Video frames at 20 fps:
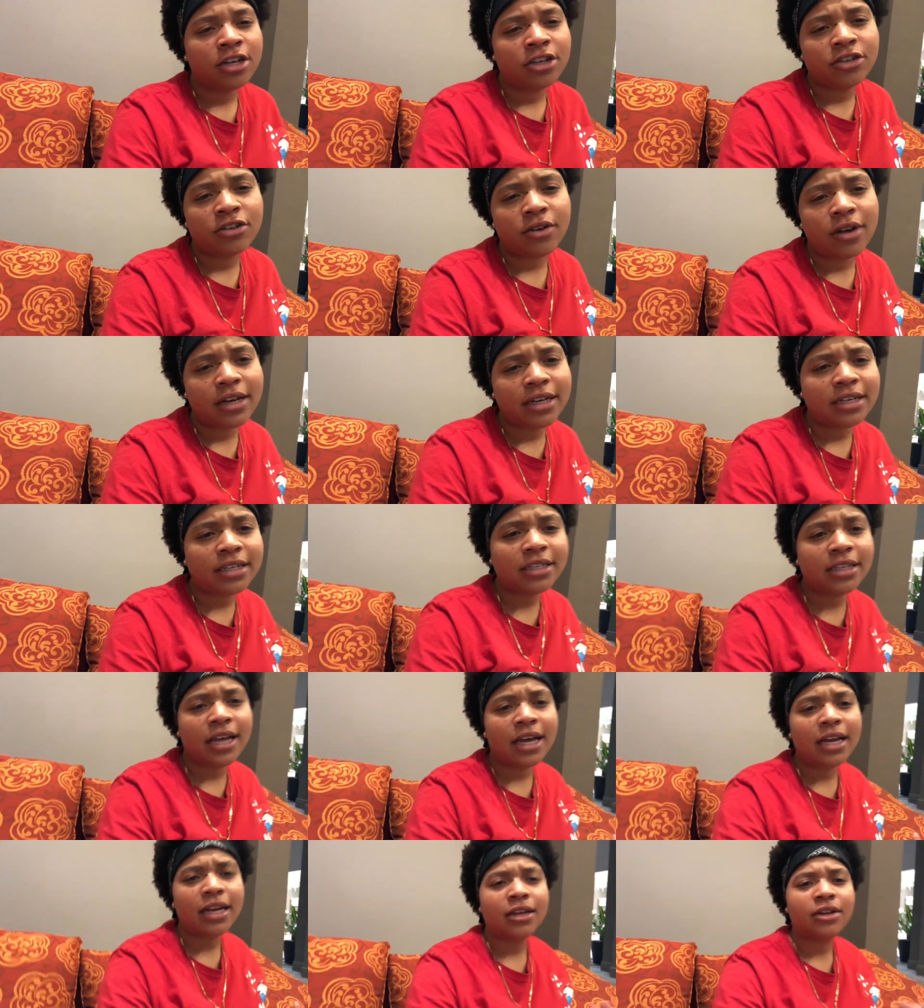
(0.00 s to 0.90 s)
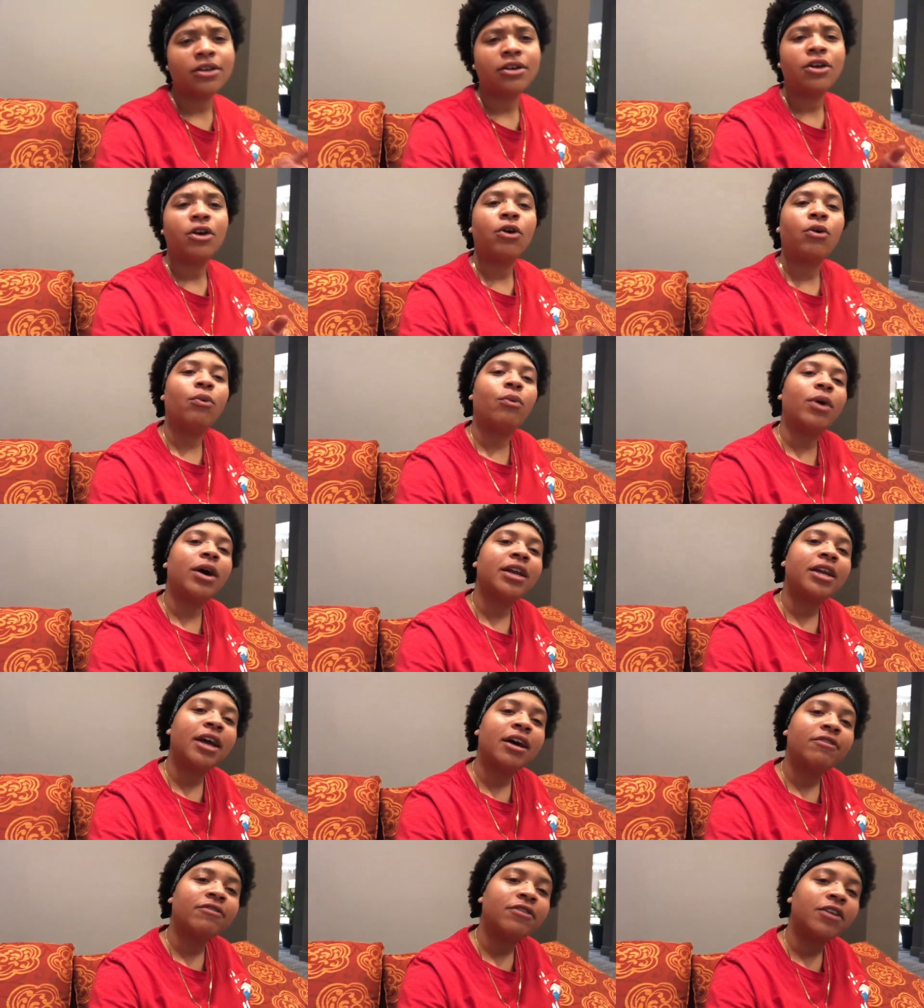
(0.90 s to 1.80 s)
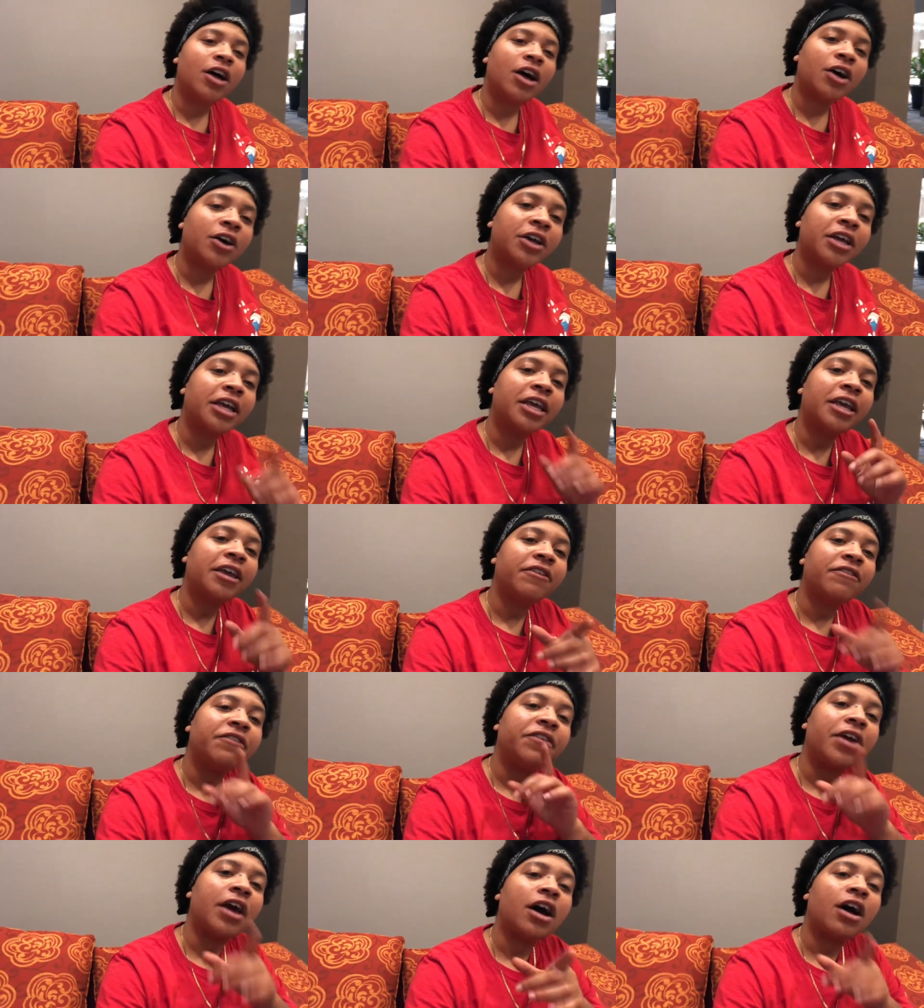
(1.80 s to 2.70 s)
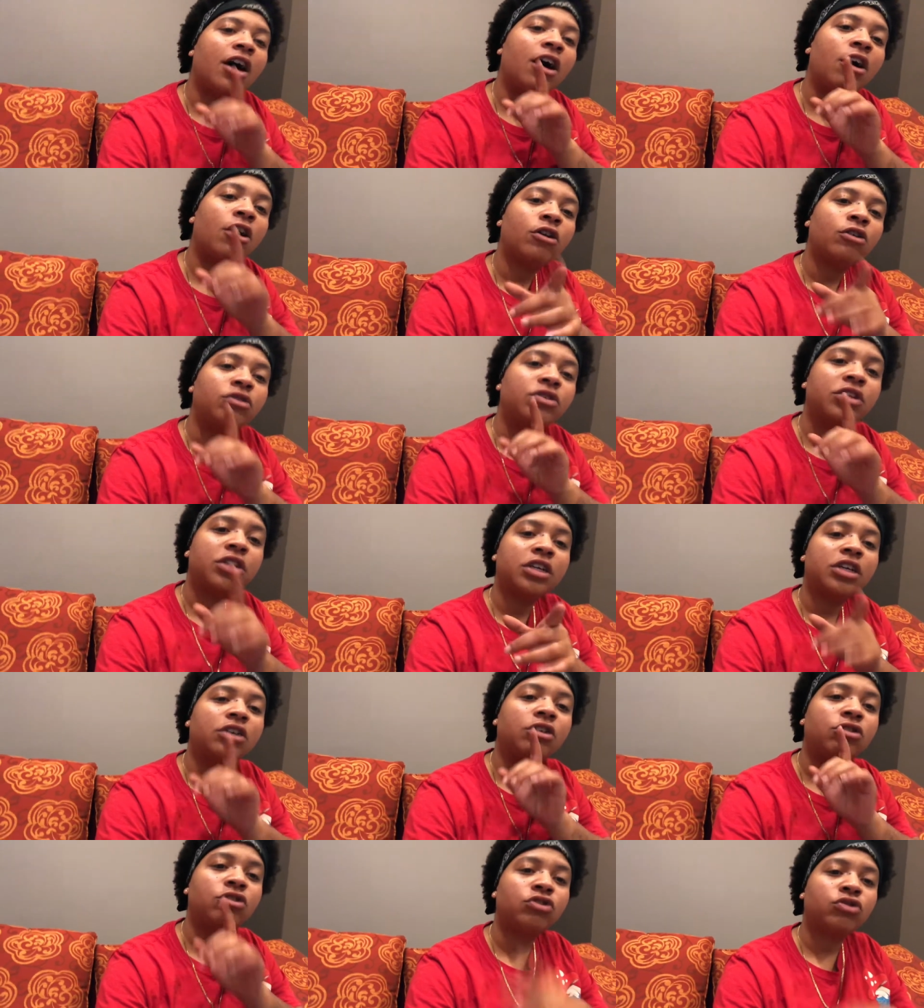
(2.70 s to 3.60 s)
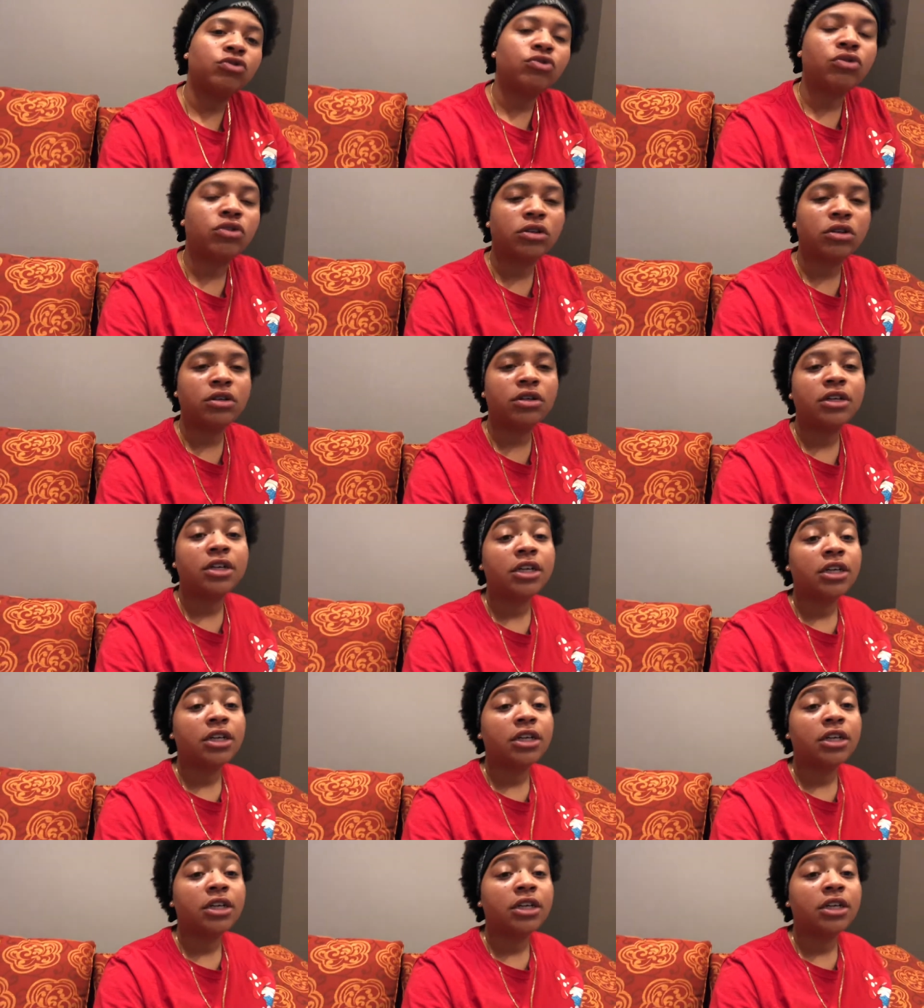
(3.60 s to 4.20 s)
So I decided, why not vlog and give y'all a hotel tour?